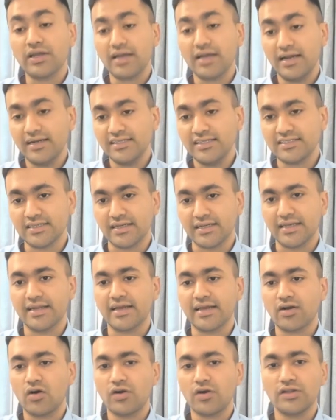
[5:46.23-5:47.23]
condition
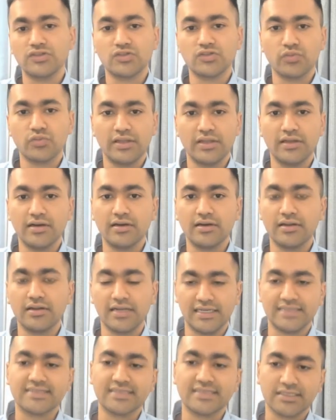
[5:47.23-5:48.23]
in accordance with the
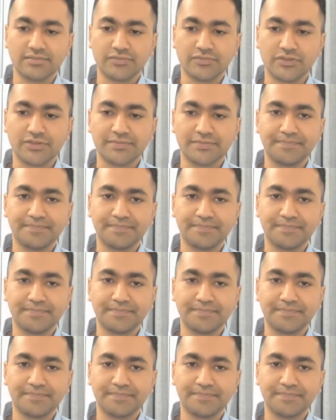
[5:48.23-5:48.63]
lease terms.